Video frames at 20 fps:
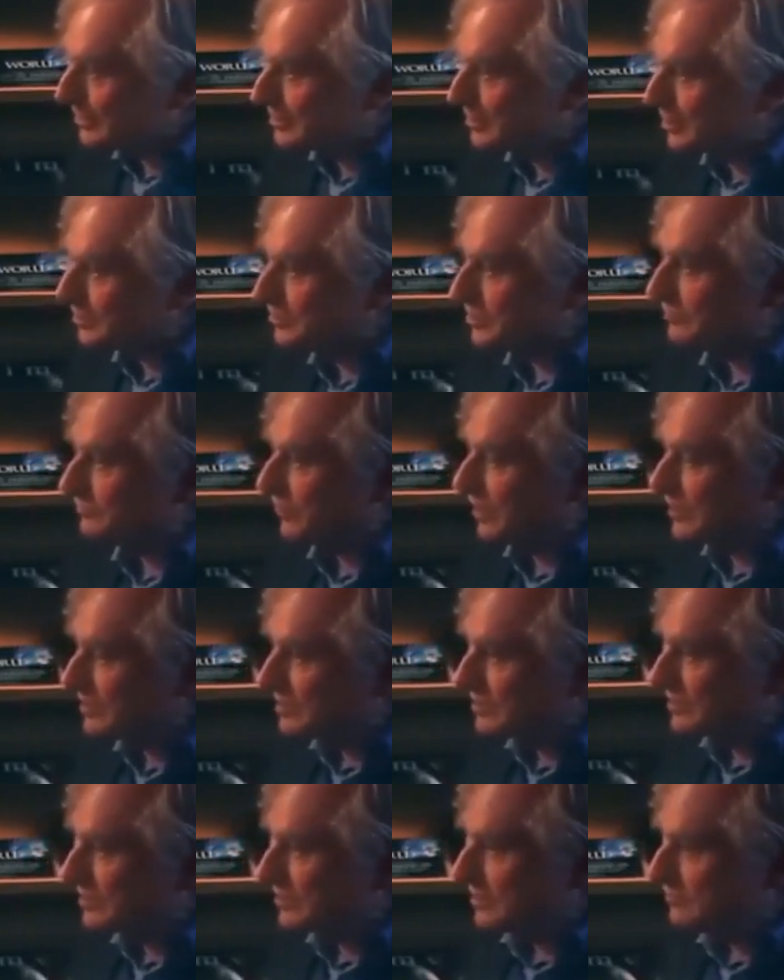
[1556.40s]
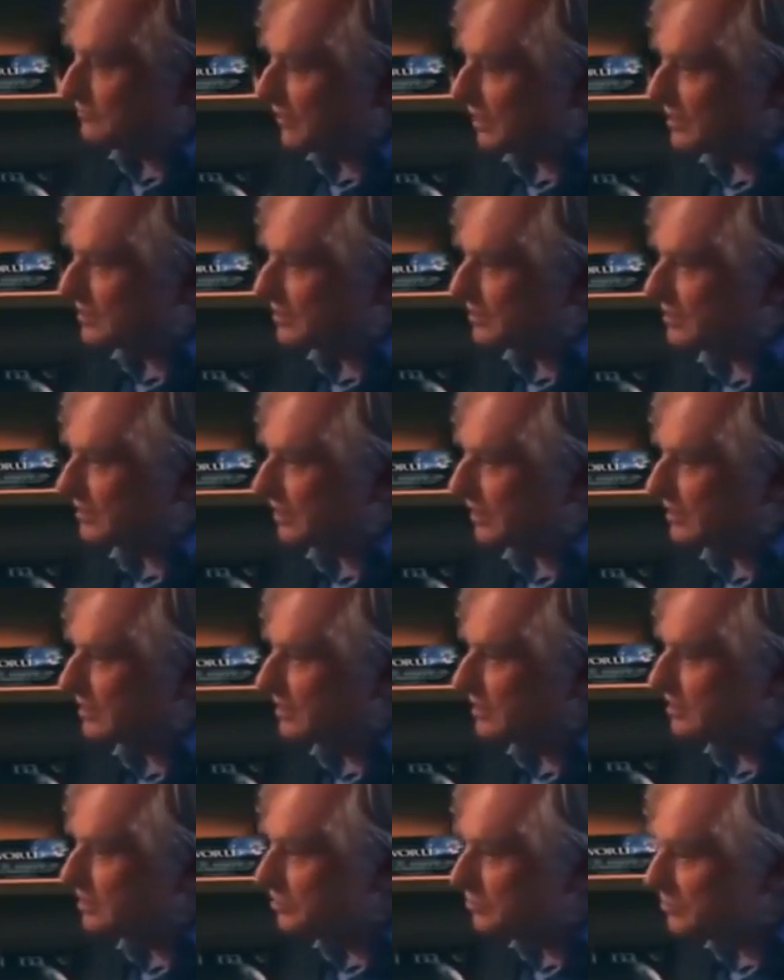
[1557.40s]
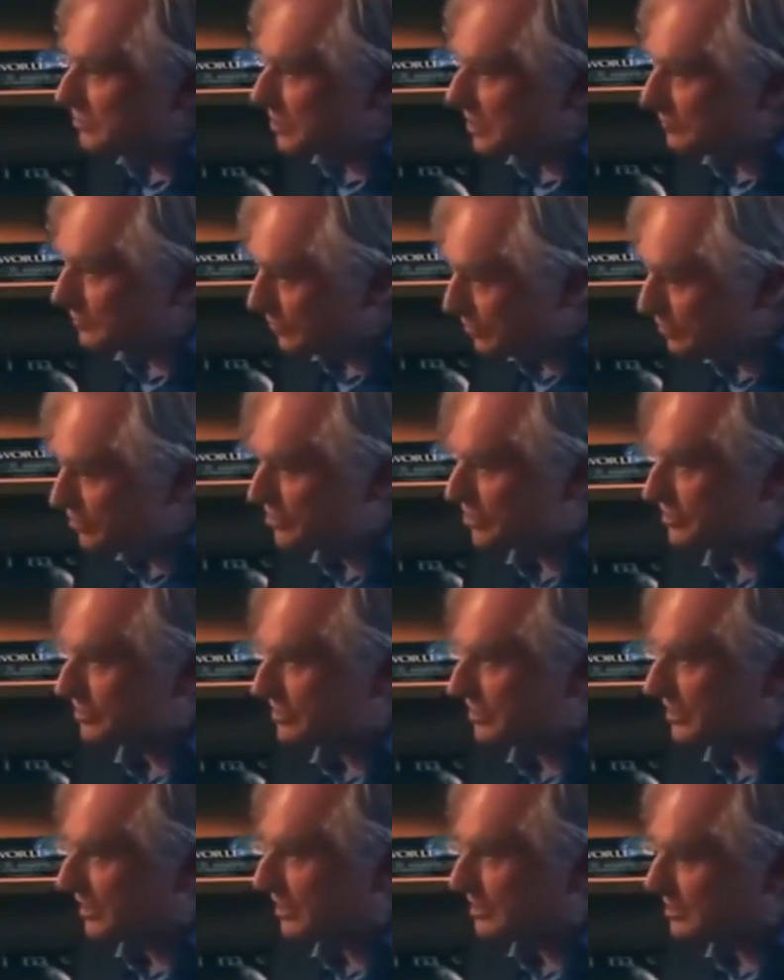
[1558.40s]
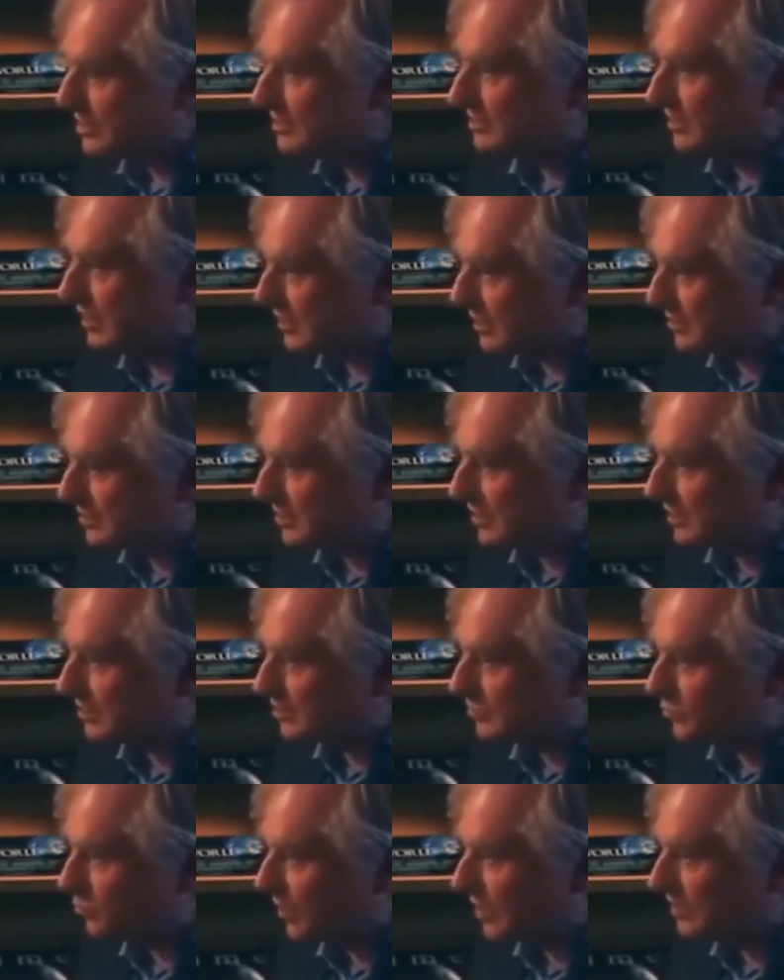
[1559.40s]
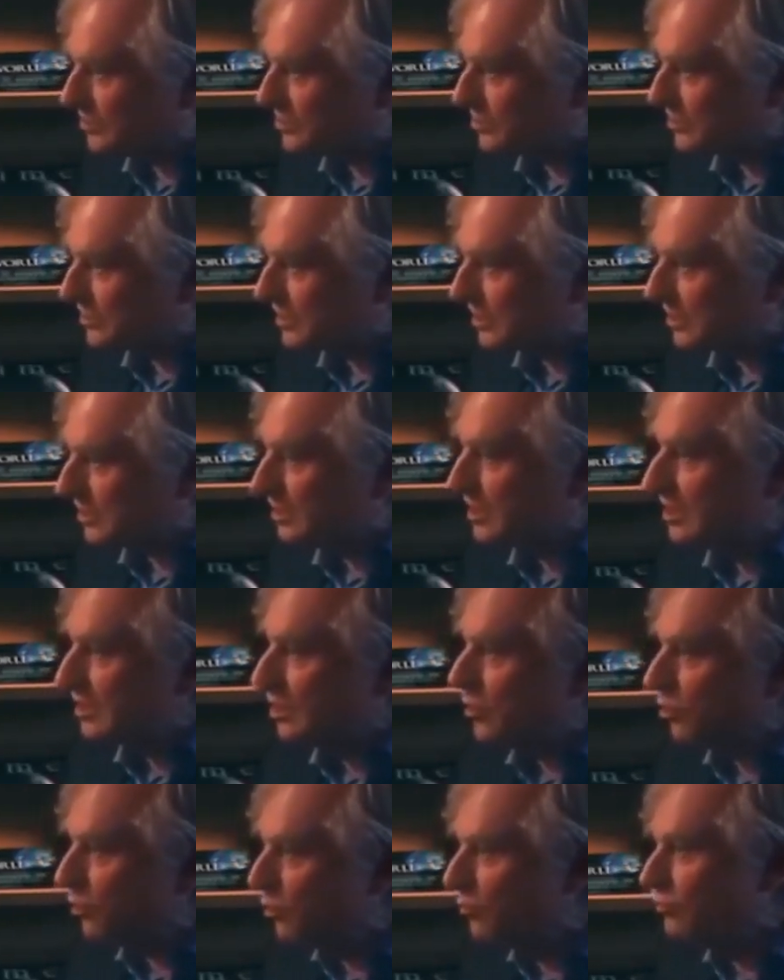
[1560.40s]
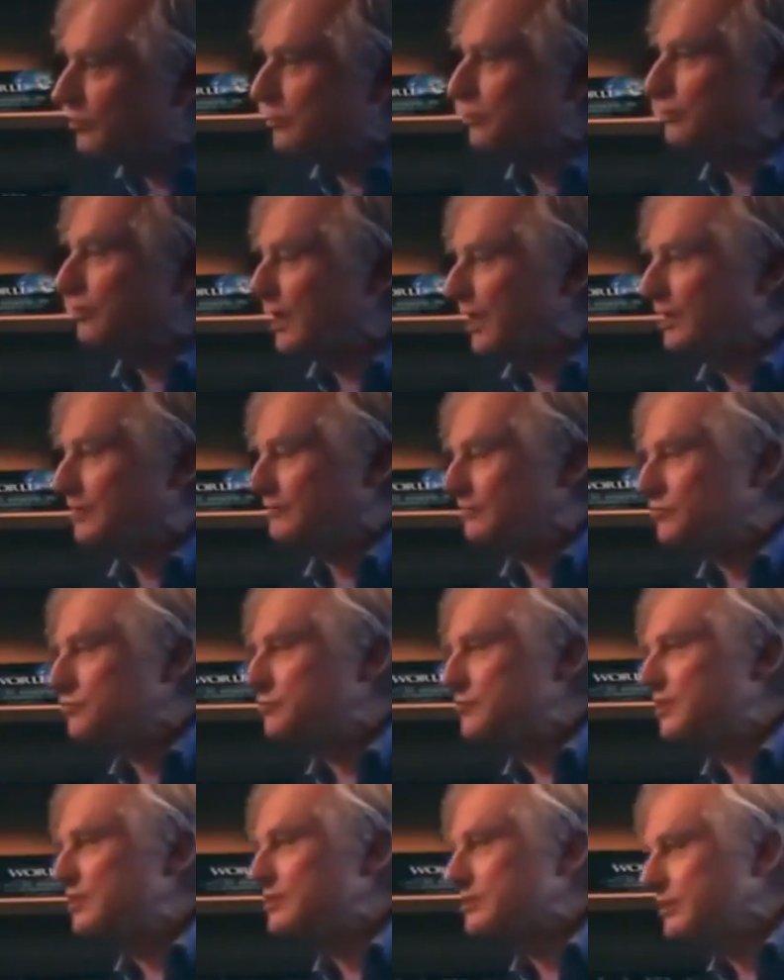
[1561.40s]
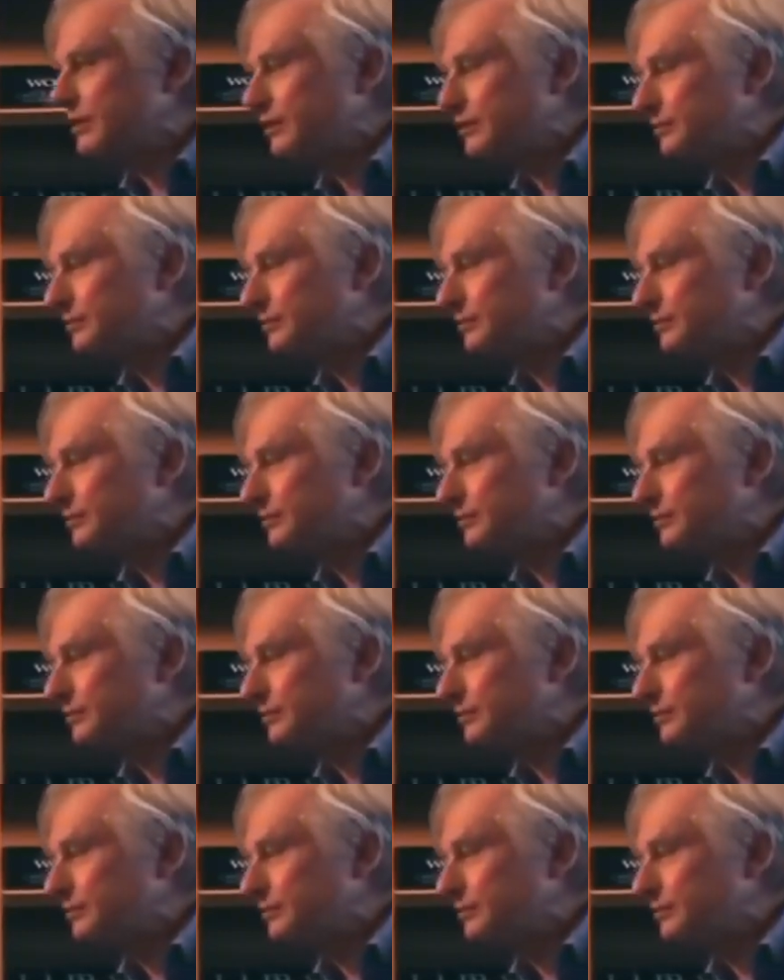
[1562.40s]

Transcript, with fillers: And so if I can, if I can use evolution to get in there as, as a wedge and say, all your life you've been